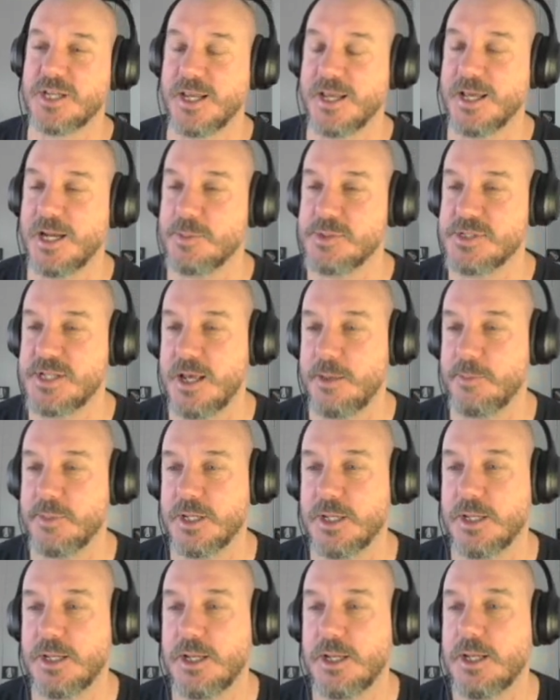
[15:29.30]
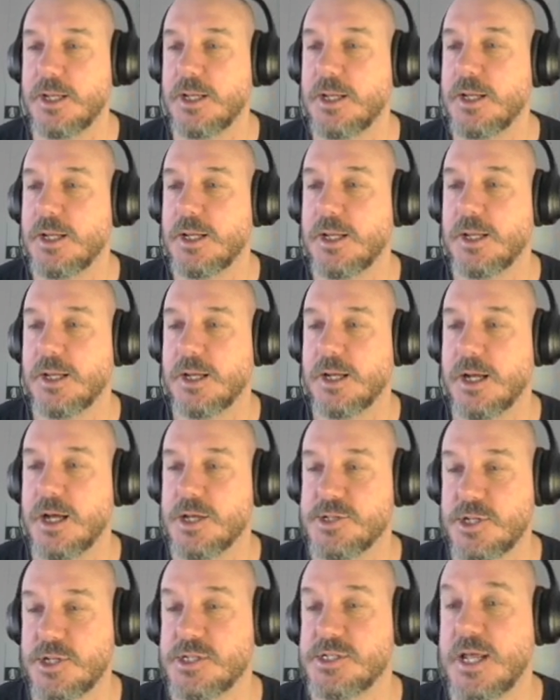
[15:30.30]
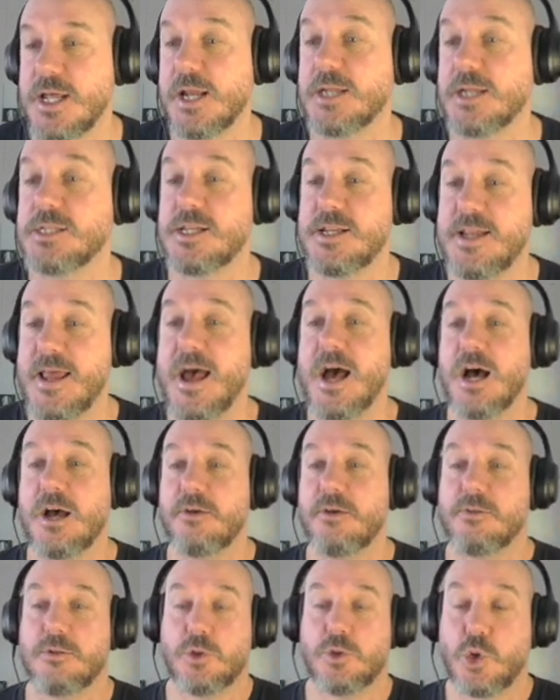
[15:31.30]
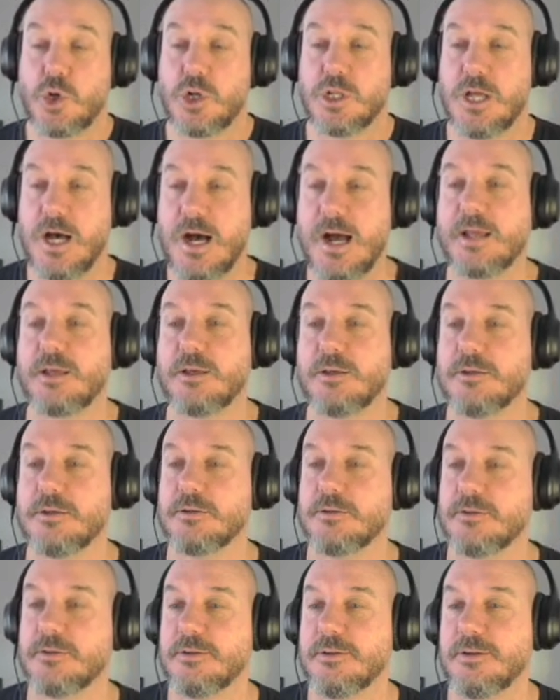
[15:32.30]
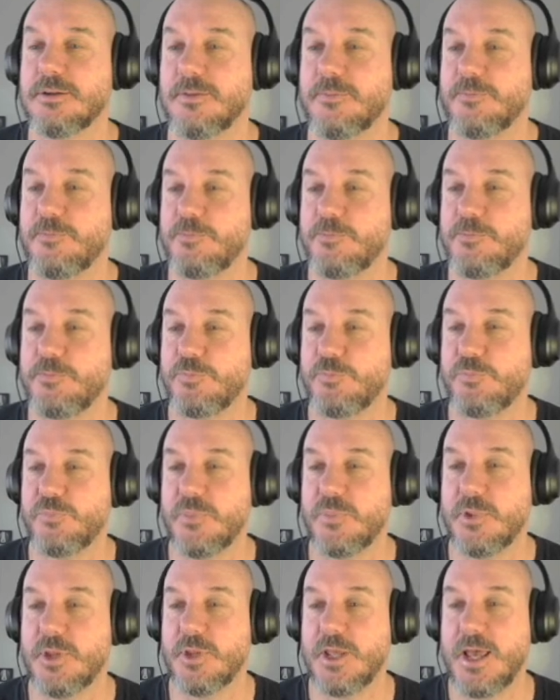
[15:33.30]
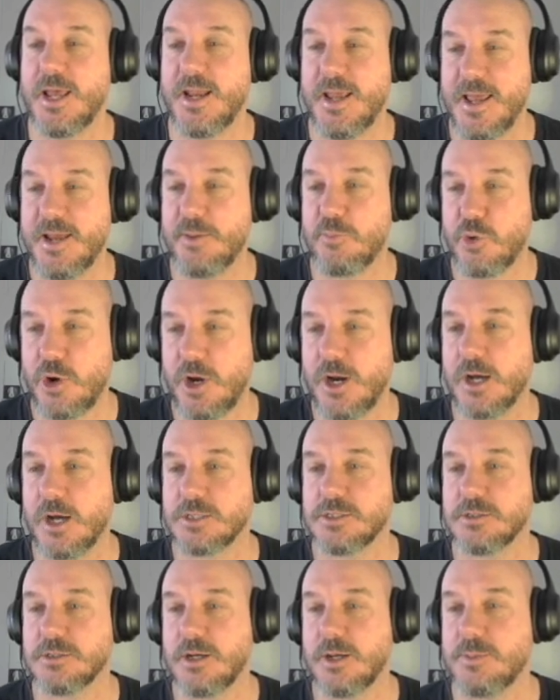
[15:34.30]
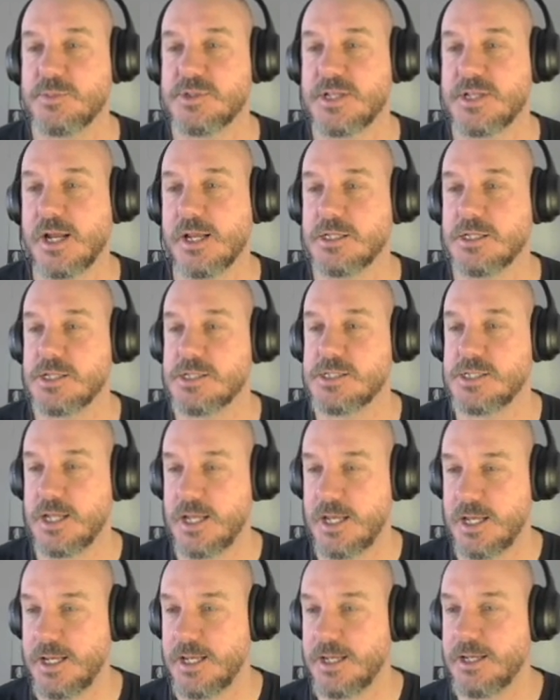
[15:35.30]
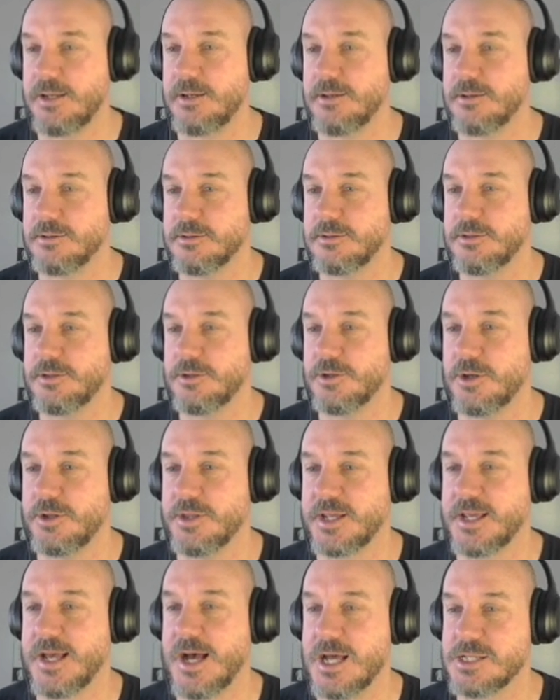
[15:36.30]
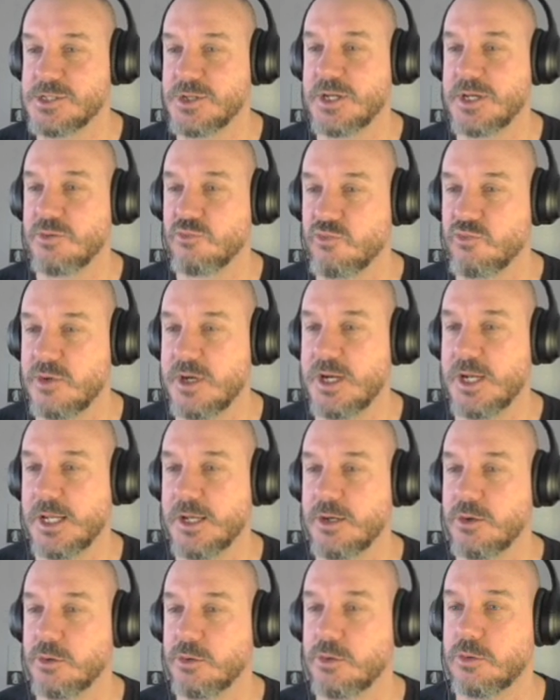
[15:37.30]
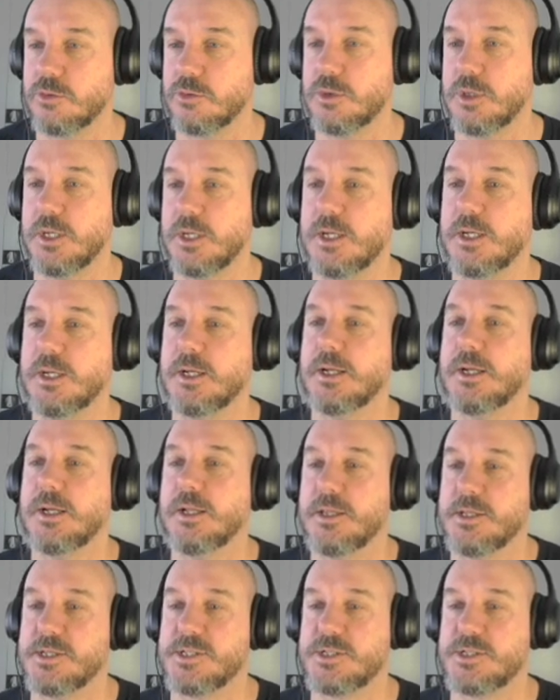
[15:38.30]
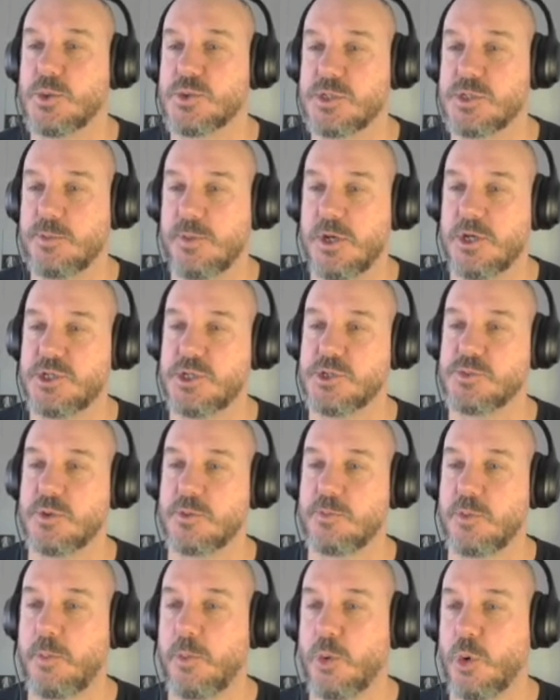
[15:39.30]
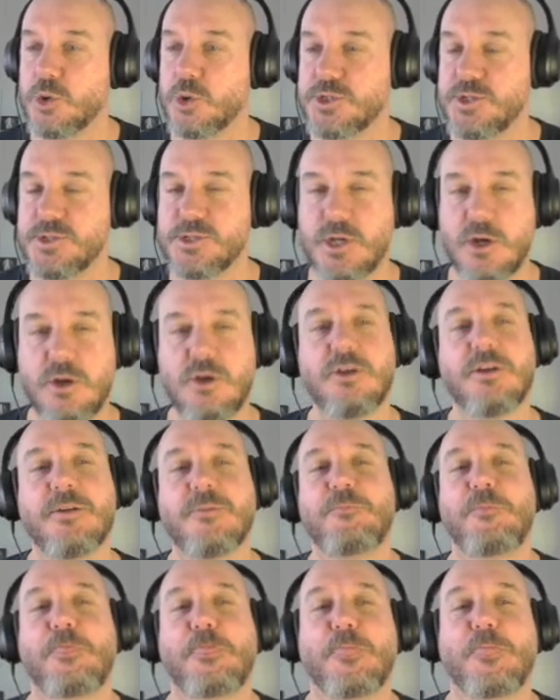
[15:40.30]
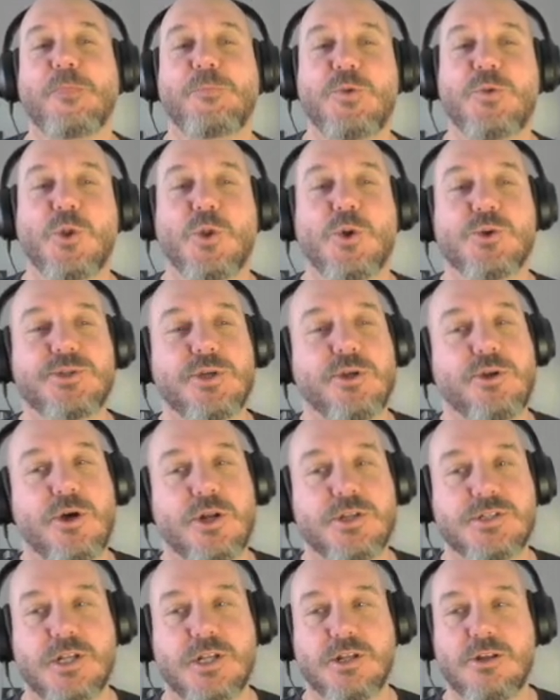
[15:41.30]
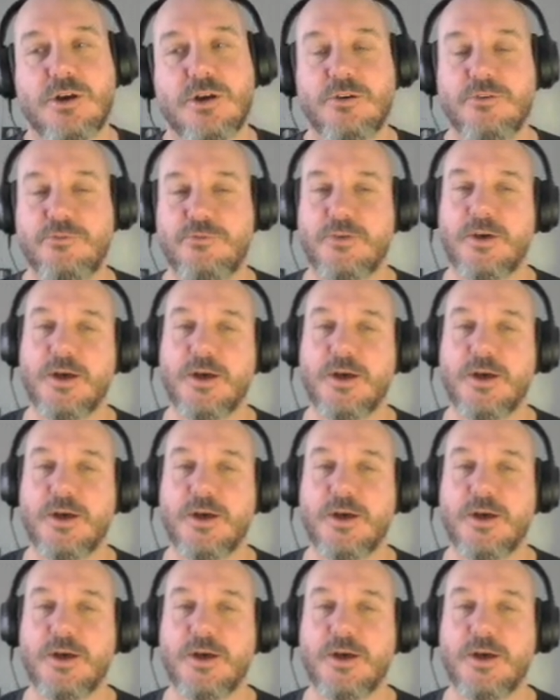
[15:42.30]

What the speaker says: get upset. But so starting to now look like an end product. I'm starting to see, the car's looking really cool. There's still some issues with the proportion. So you'll also notice a lot of